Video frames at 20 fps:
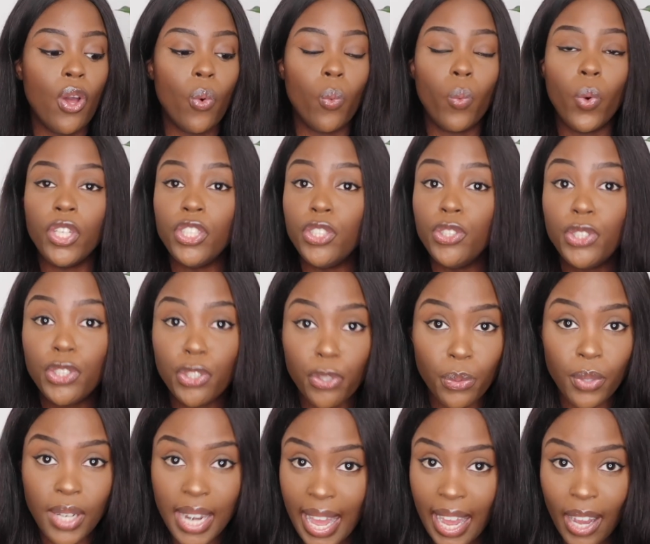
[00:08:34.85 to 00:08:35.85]
Were you
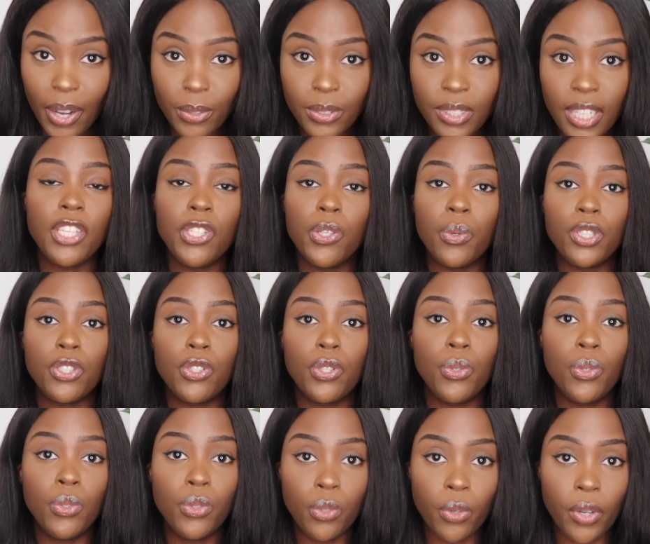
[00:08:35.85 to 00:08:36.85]
too loud and you were
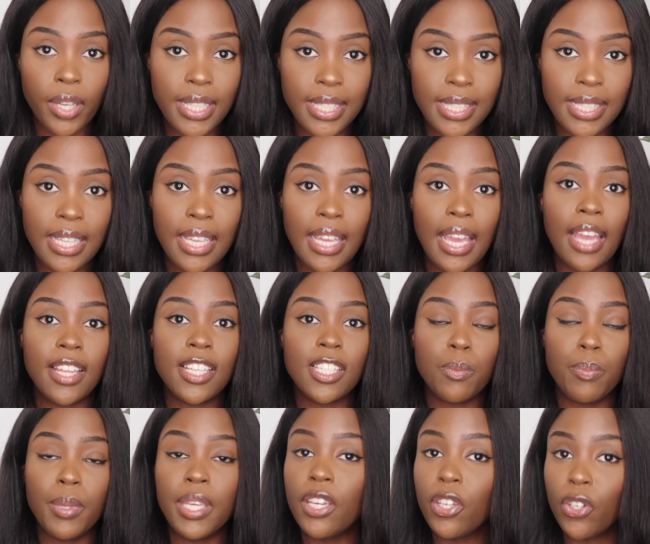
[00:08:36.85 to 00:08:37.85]
too noisy and
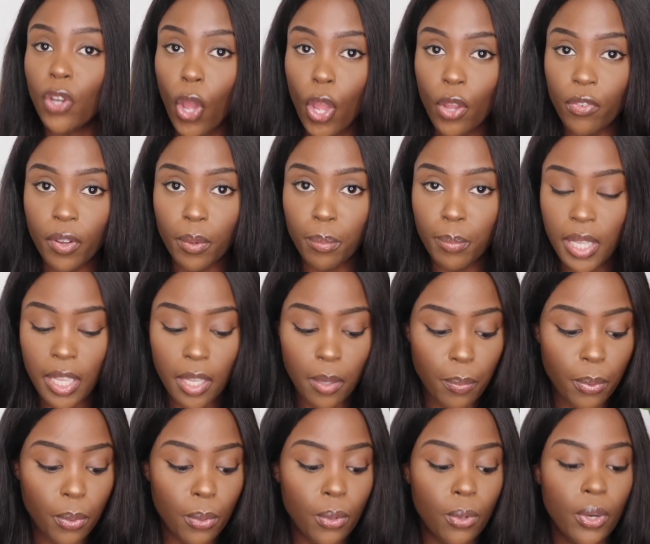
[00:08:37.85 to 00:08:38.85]
speaking over
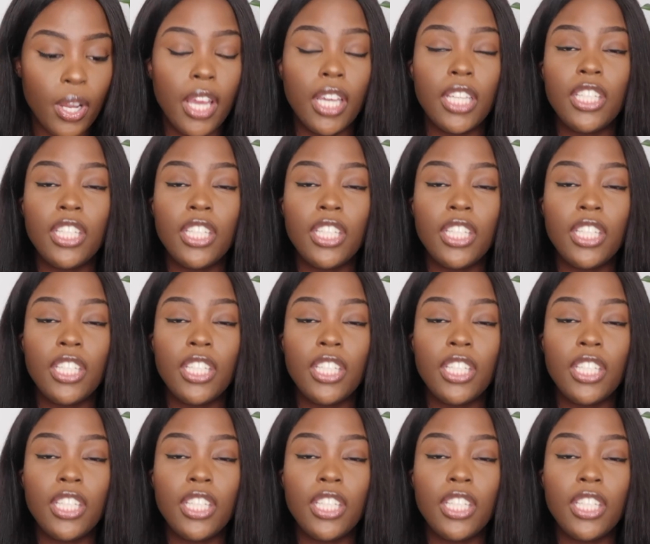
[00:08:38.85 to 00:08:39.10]
people?